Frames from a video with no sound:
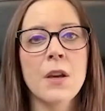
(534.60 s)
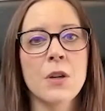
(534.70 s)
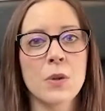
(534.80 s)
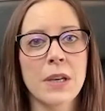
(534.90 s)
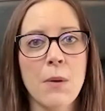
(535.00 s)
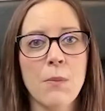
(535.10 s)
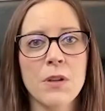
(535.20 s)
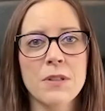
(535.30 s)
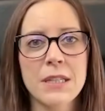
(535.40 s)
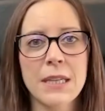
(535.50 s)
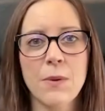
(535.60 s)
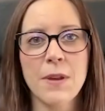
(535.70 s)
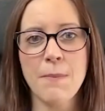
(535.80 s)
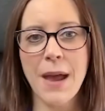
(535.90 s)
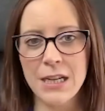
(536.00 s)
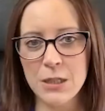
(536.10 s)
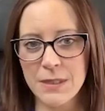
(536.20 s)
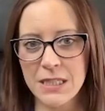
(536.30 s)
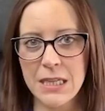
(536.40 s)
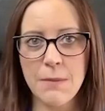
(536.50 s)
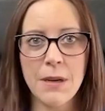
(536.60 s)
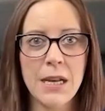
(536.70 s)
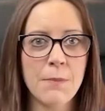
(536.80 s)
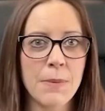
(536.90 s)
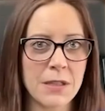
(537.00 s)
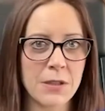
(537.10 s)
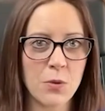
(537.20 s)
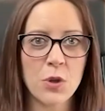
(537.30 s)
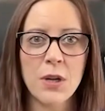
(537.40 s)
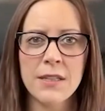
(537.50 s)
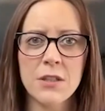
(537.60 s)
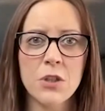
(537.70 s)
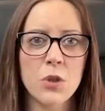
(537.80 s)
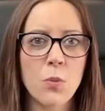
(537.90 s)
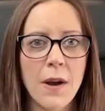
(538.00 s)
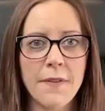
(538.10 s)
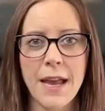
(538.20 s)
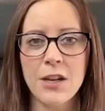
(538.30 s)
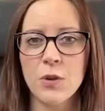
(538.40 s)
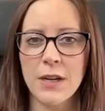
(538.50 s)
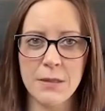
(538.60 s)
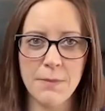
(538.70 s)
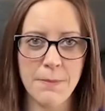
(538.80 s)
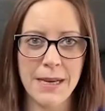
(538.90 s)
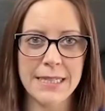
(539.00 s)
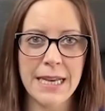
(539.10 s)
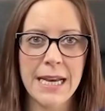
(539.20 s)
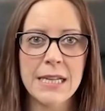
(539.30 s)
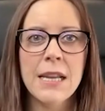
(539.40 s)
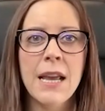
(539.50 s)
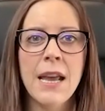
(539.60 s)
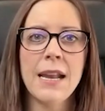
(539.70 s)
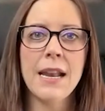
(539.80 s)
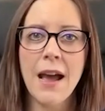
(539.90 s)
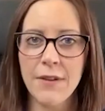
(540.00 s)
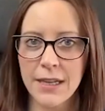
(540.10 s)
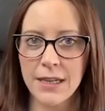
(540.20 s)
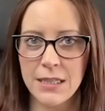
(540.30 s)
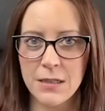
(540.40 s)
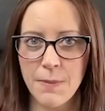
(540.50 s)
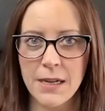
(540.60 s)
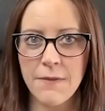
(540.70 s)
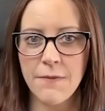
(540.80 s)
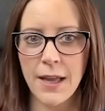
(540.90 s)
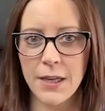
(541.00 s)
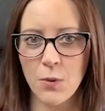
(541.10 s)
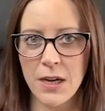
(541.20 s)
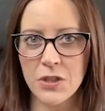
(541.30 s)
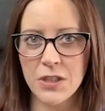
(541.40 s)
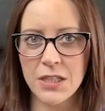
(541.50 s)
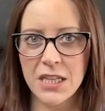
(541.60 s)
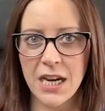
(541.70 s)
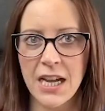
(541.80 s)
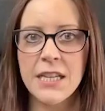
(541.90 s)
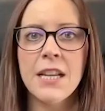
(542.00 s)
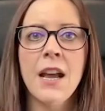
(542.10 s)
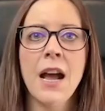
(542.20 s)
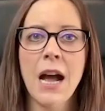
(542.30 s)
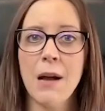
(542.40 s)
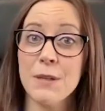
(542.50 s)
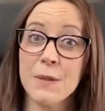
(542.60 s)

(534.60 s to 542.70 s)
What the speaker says: So again, when you're dealing with a management team and a business owner transition, you want that trust to be maintained, and having an independent valuation done to